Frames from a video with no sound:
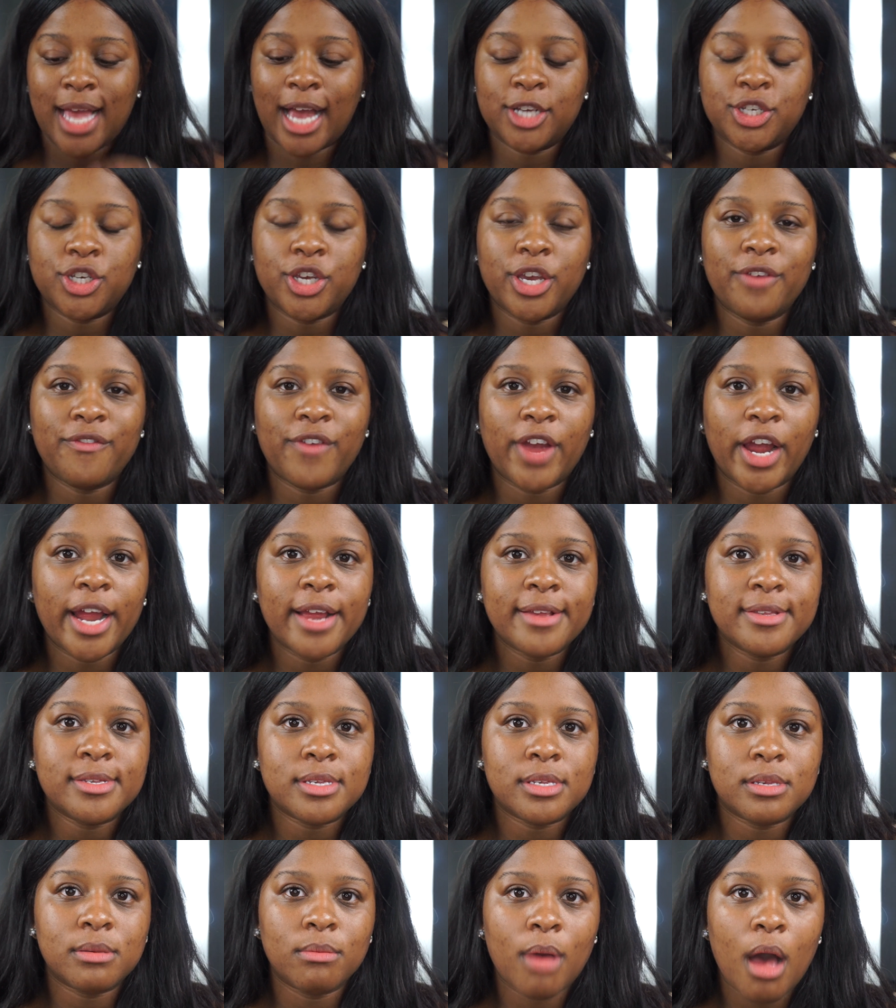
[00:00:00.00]
actually a very
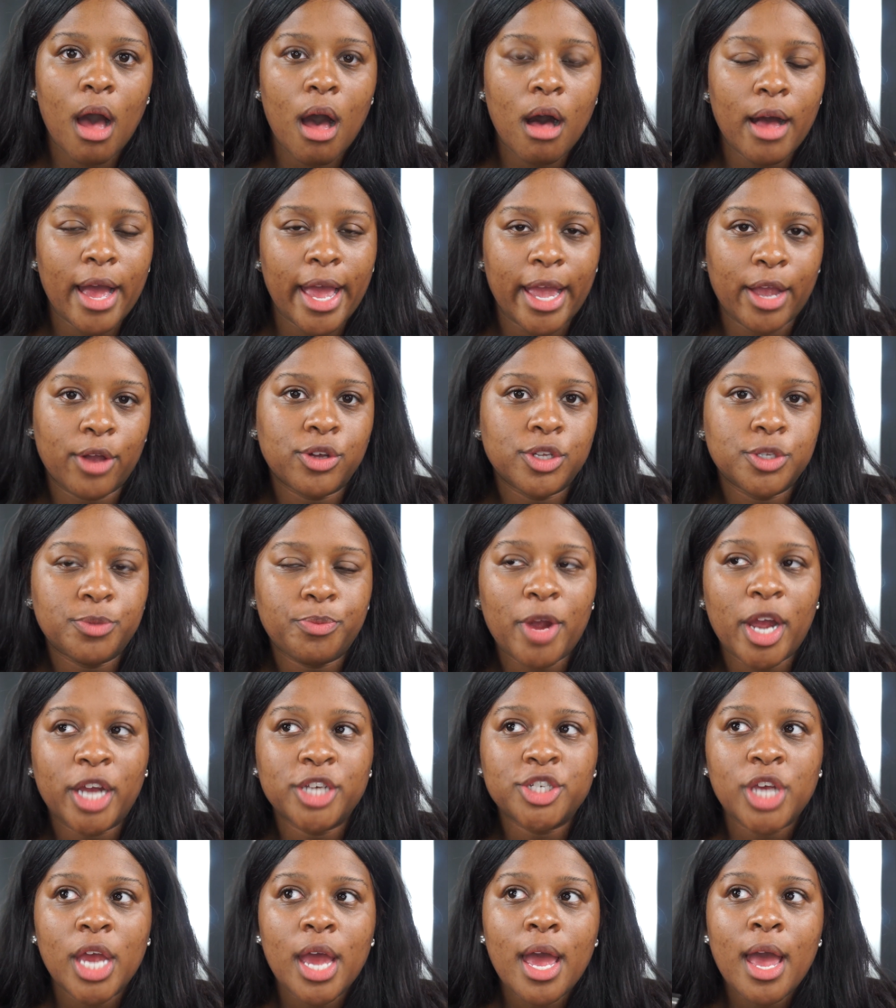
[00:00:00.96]
small angled
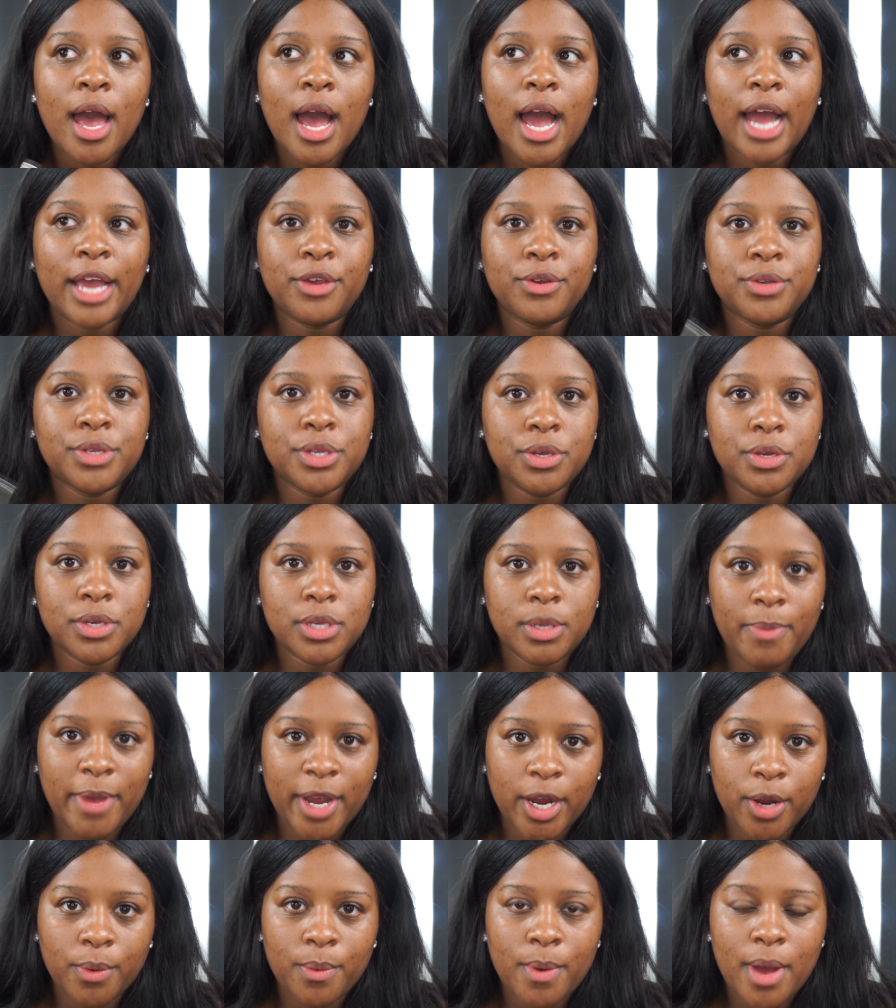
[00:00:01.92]
brush. I used to use a
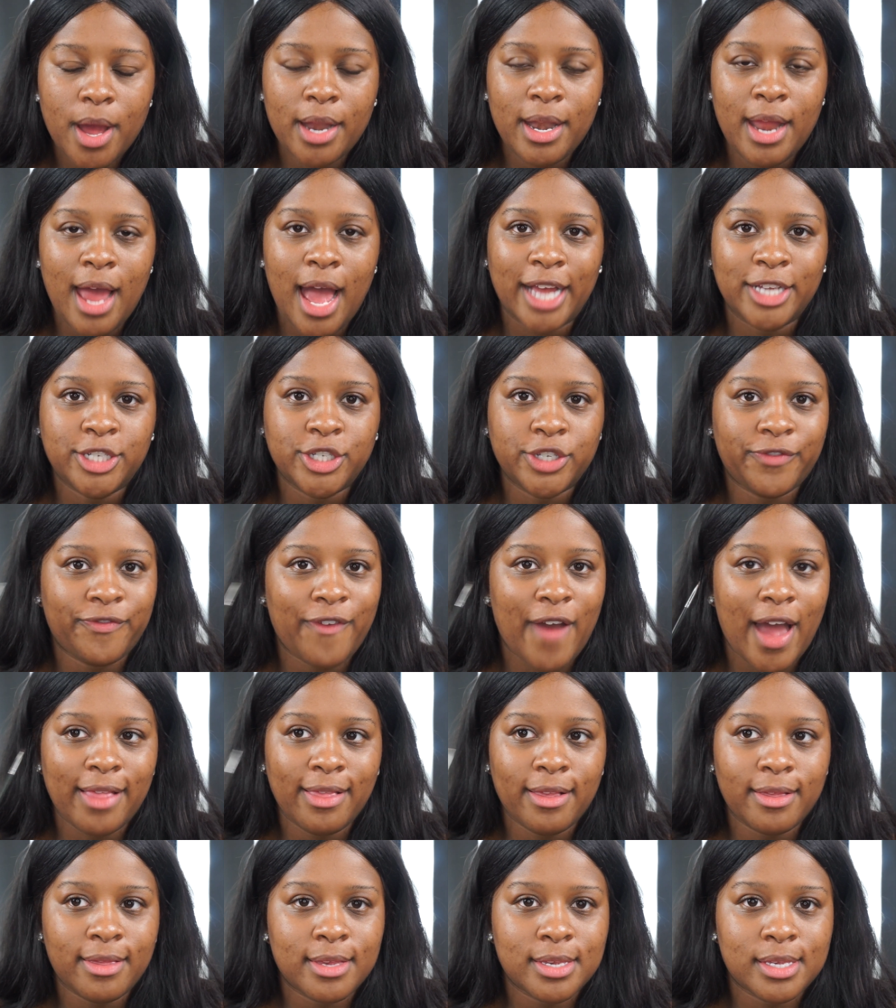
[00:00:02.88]
bigger one. I just
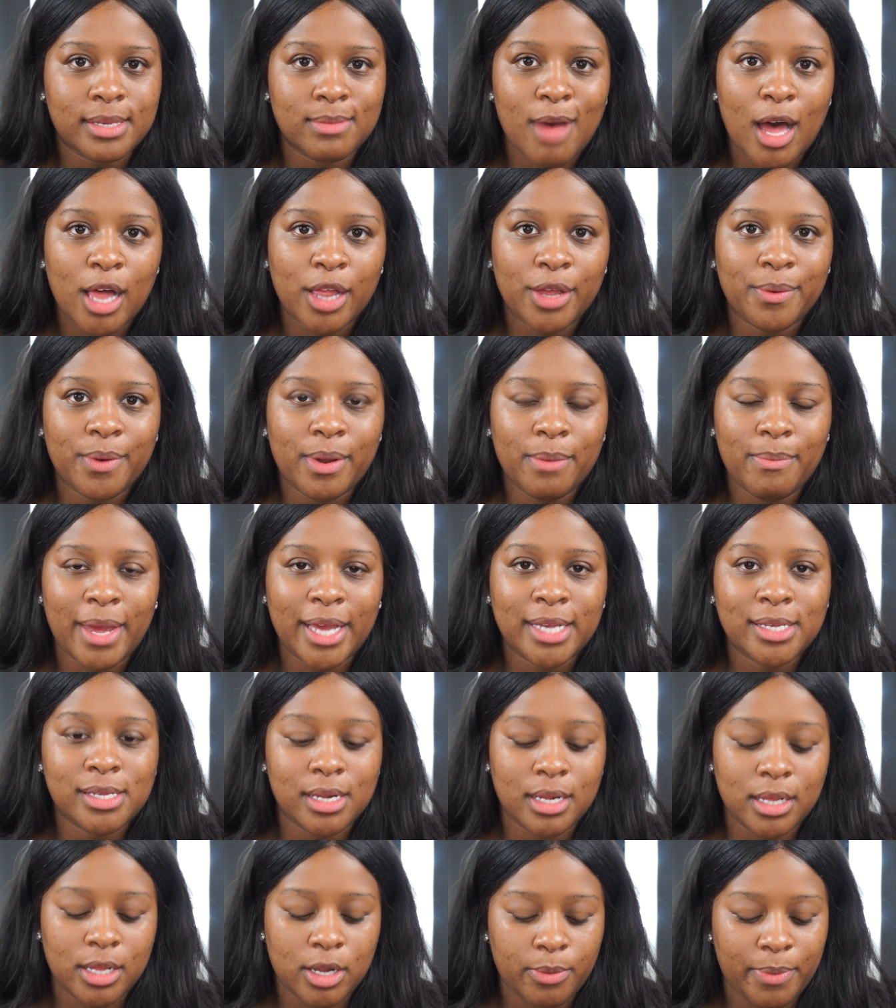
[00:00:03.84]
find that the smaller one
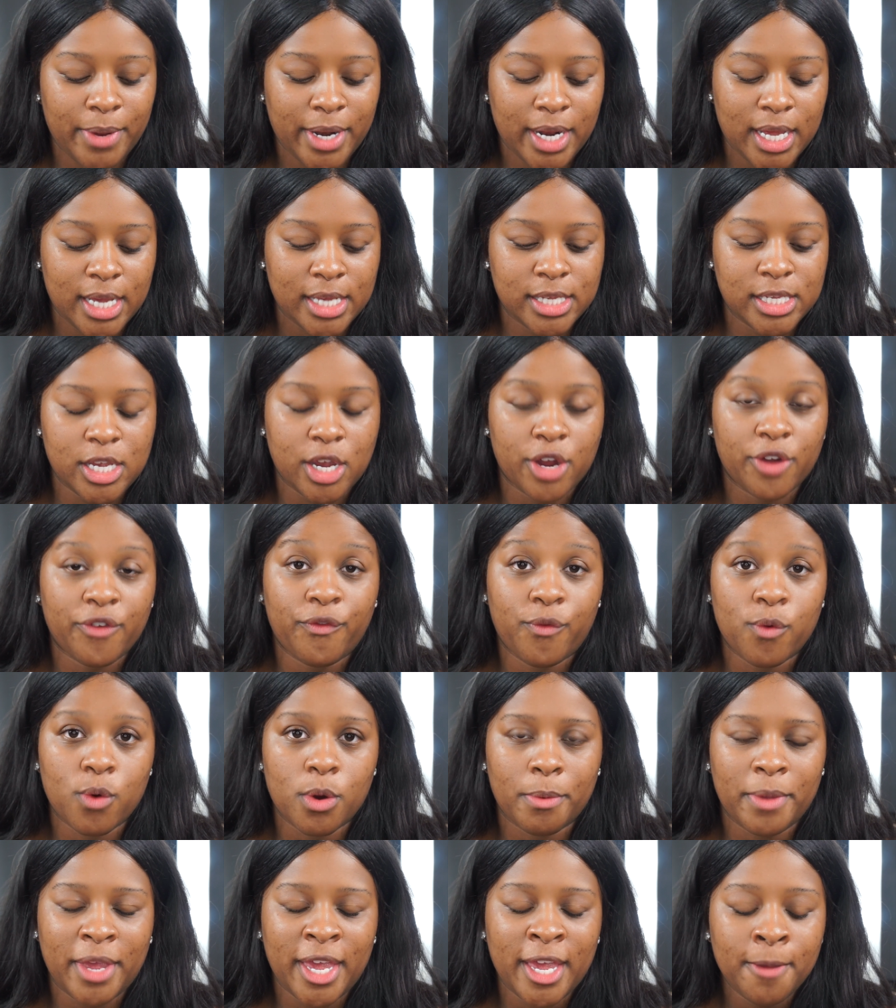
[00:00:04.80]
makes it a little bit easier
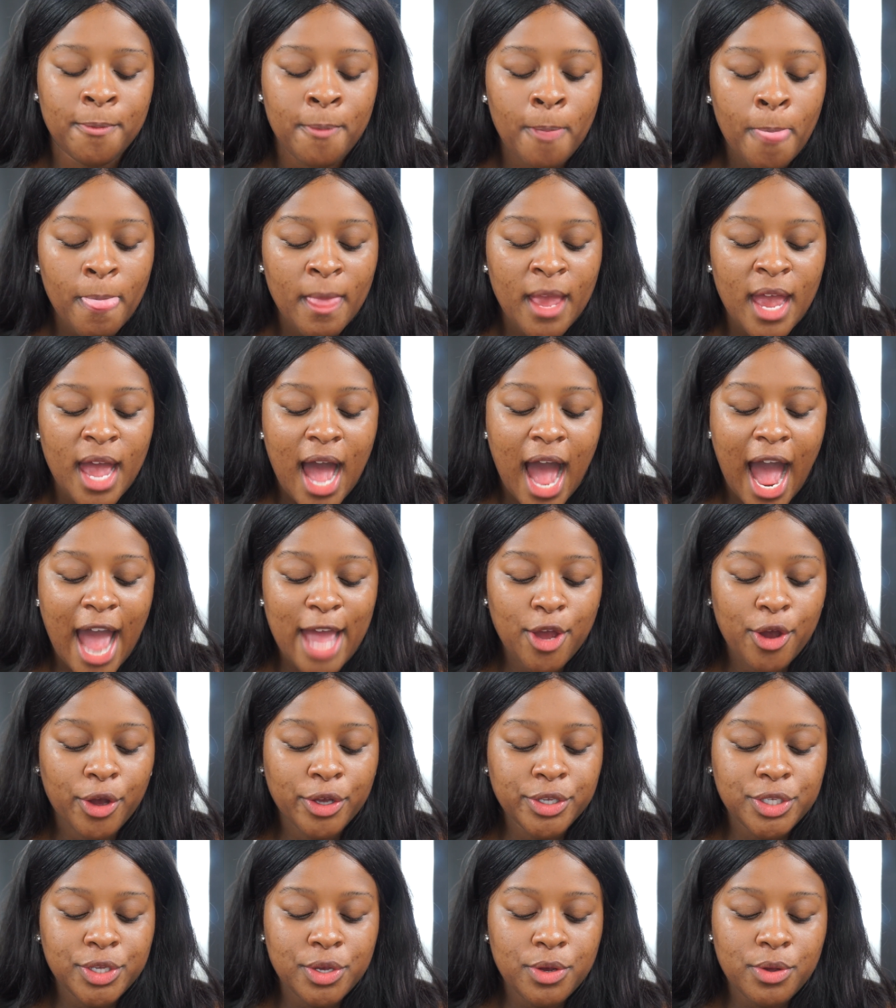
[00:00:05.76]
for me. I
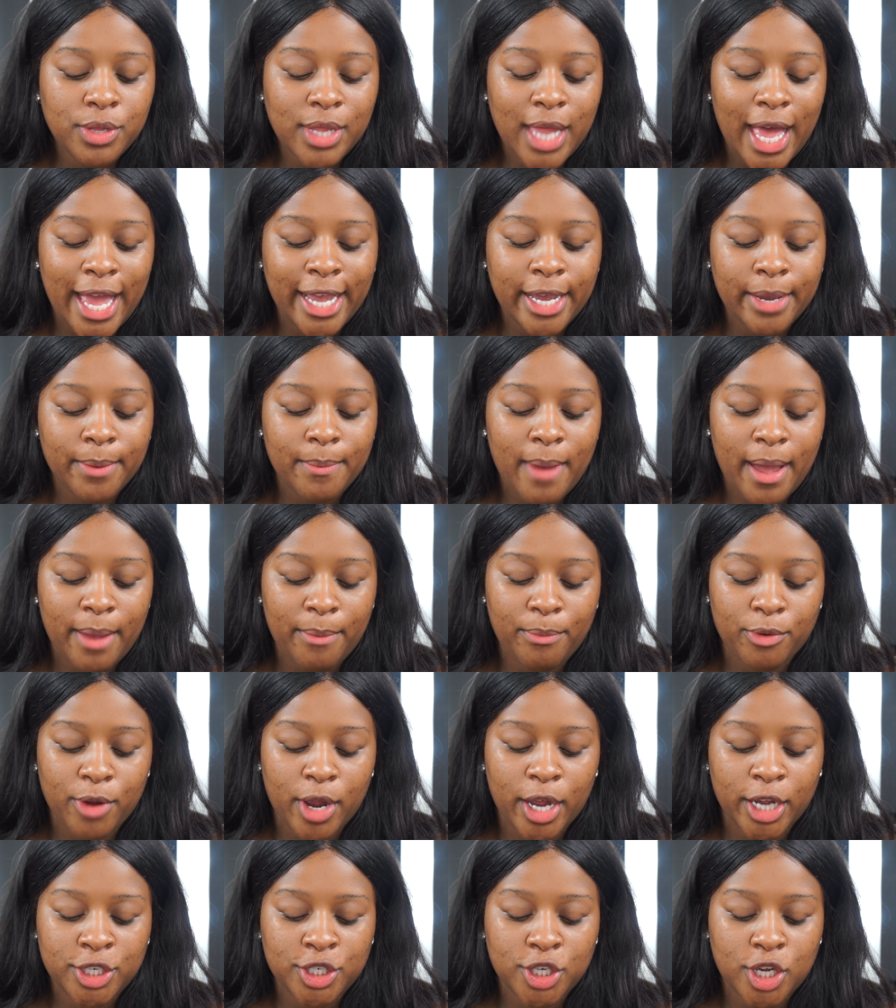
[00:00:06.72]
also like my
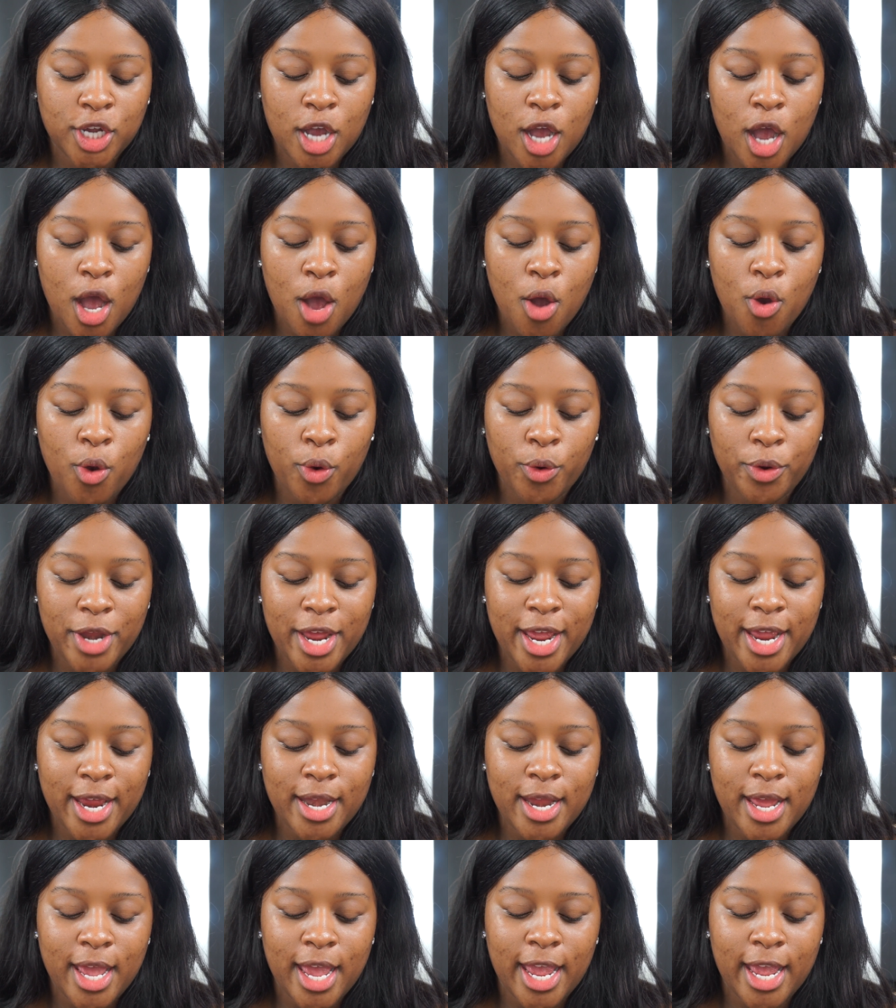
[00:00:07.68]
brush
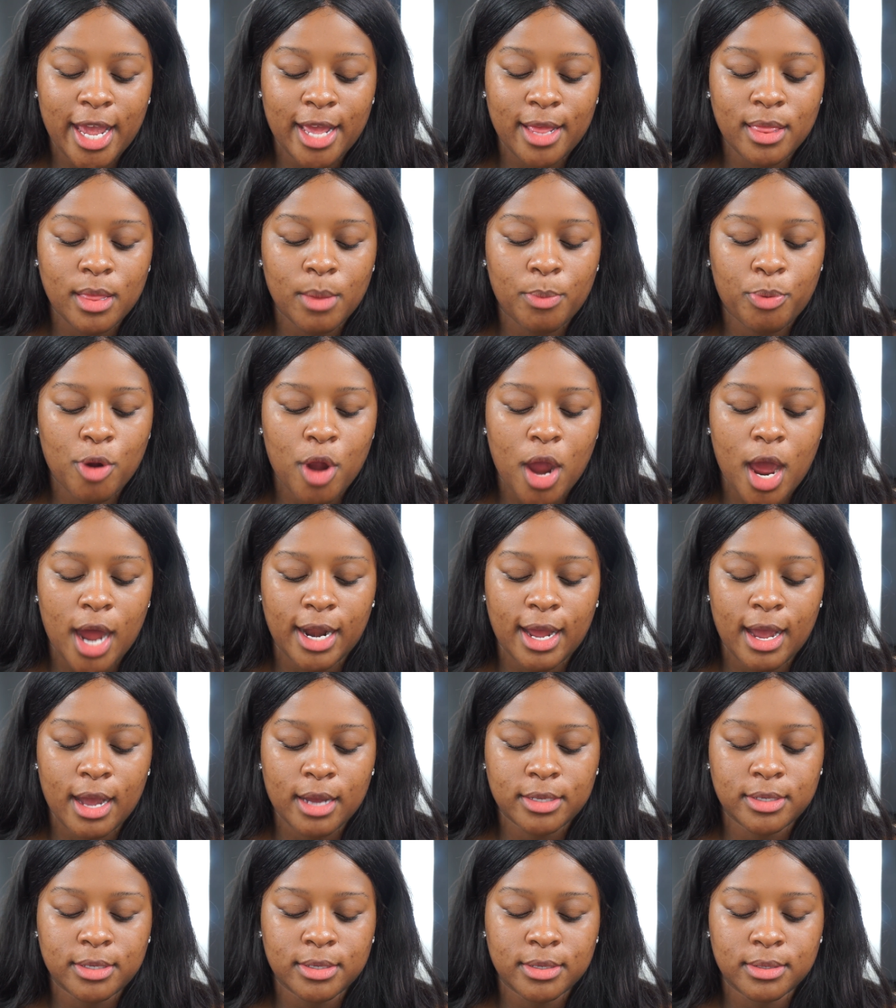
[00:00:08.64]
coated in the
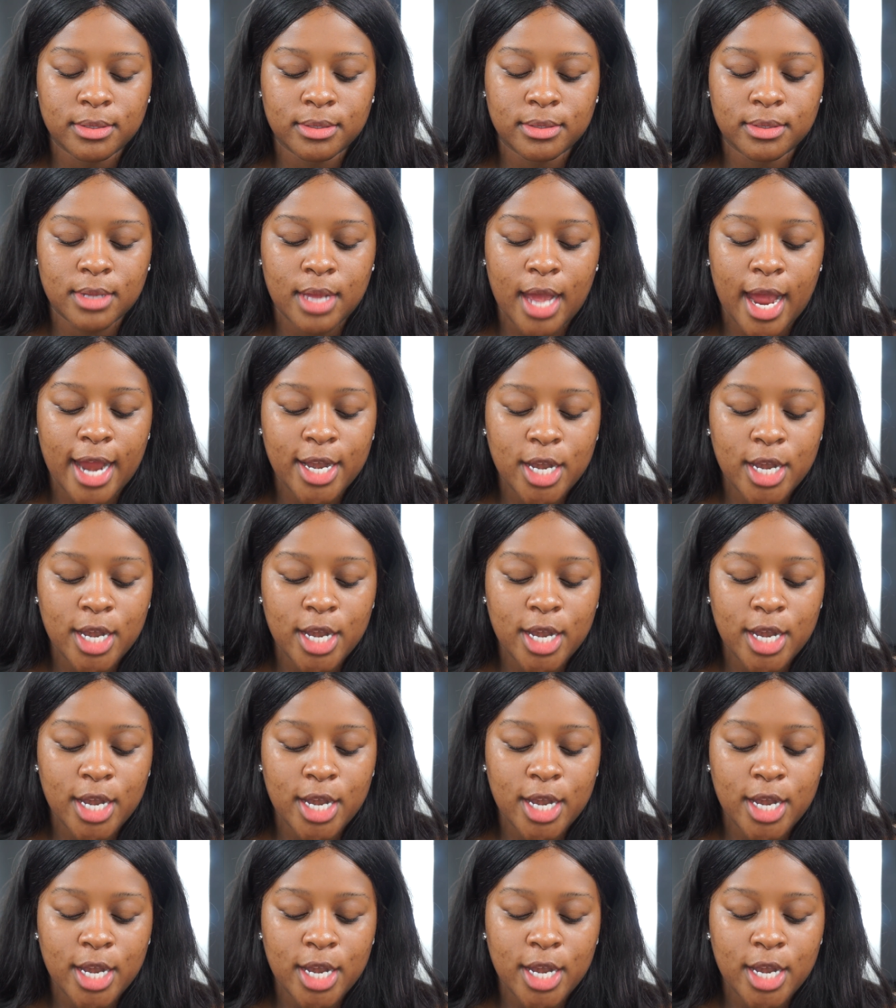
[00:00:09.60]
product. I